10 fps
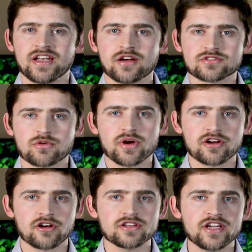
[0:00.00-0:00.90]
Now, Square
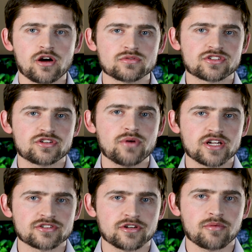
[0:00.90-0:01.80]
currently owns
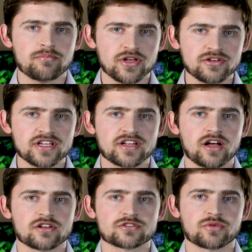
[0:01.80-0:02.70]
$200 million
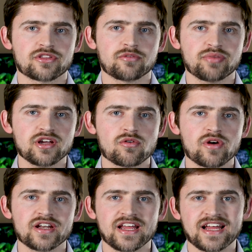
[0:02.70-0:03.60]
worth of
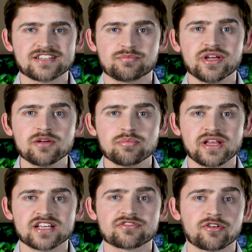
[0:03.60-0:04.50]
Bitcoin and has big
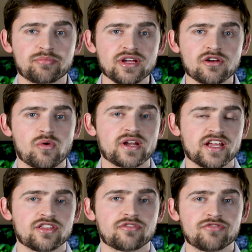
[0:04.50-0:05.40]
plans for Bitcoin
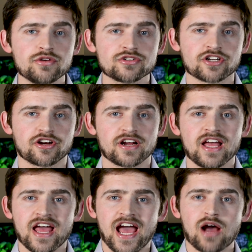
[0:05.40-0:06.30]
in the future.
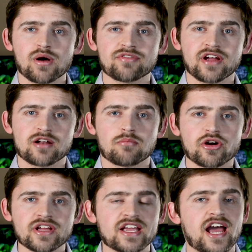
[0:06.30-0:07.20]
However, at a
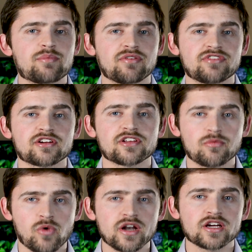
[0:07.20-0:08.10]
market cap of nearly
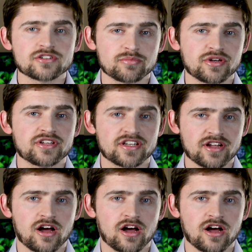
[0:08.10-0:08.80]
$100 billion,